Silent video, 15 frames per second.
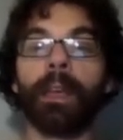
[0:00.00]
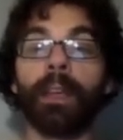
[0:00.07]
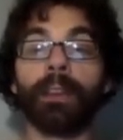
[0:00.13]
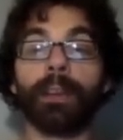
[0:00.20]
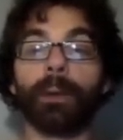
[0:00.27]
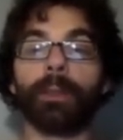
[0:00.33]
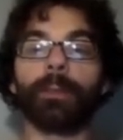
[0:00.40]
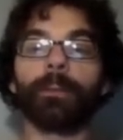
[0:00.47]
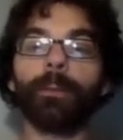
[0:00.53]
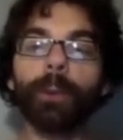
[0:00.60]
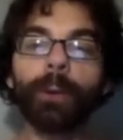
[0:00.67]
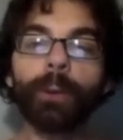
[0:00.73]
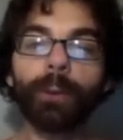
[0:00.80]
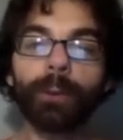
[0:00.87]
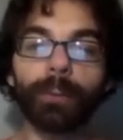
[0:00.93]
Now with a
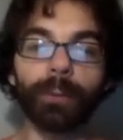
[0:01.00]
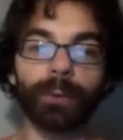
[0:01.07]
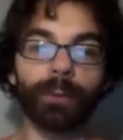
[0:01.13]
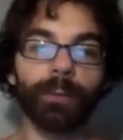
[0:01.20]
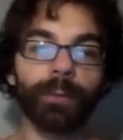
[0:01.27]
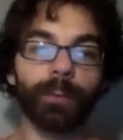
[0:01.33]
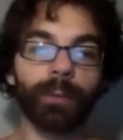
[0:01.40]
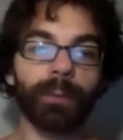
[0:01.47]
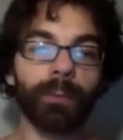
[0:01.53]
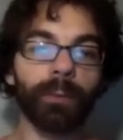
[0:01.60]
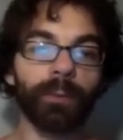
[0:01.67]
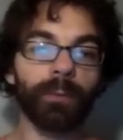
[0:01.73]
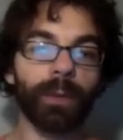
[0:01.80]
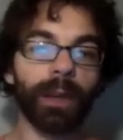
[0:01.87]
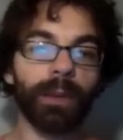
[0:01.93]
vertical move, when we move
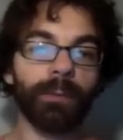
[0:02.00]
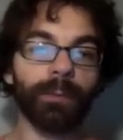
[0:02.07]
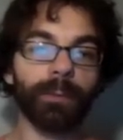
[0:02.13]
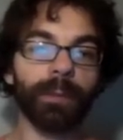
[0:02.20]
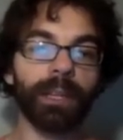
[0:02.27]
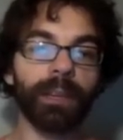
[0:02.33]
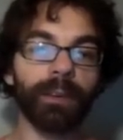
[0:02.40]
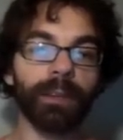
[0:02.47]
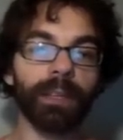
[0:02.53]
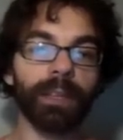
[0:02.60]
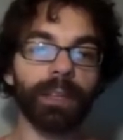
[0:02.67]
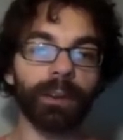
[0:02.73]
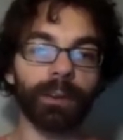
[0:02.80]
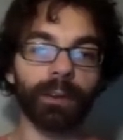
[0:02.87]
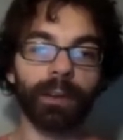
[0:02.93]
5 from here to
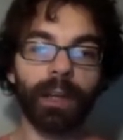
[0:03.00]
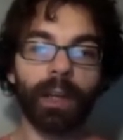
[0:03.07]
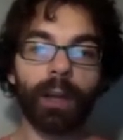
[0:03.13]
here,